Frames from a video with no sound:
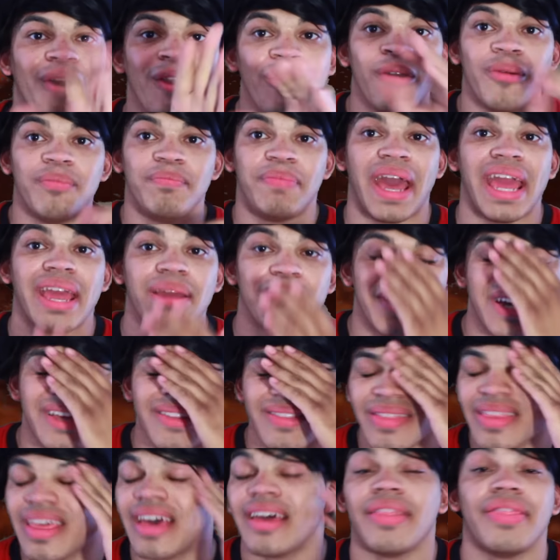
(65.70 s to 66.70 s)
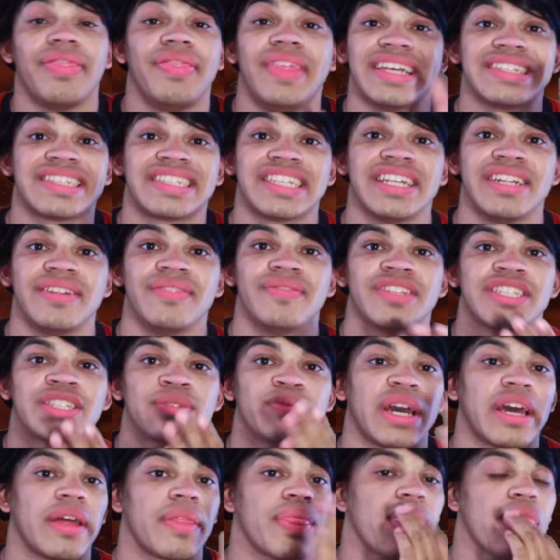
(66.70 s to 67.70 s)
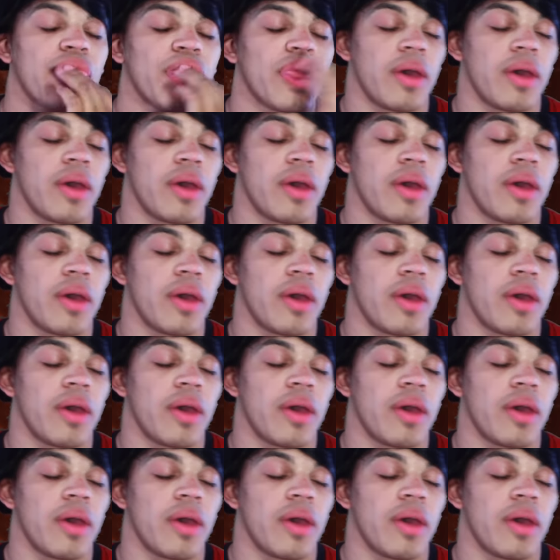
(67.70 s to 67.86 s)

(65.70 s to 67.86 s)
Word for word: oh, baby, this evening even sweat.